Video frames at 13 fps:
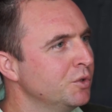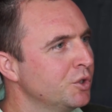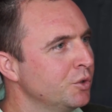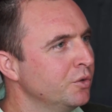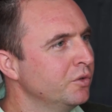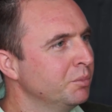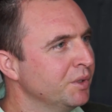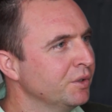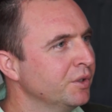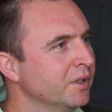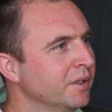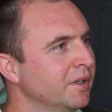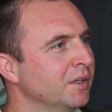choose a
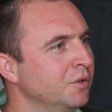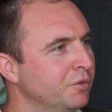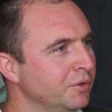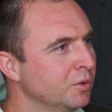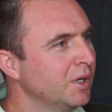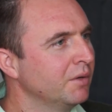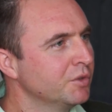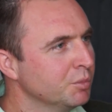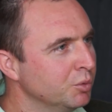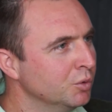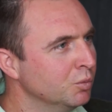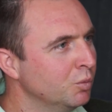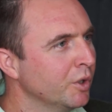builder that you feel
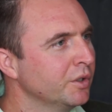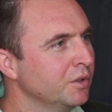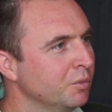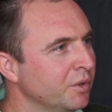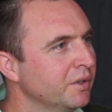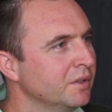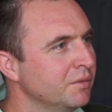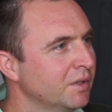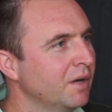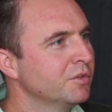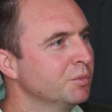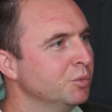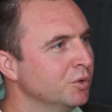comfortable working with and
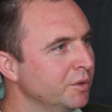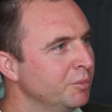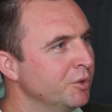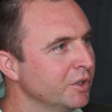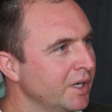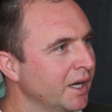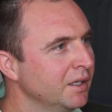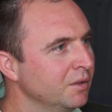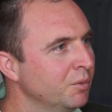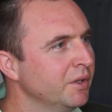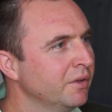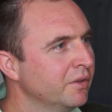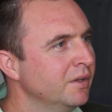comfortable communicating
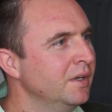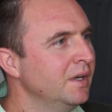with.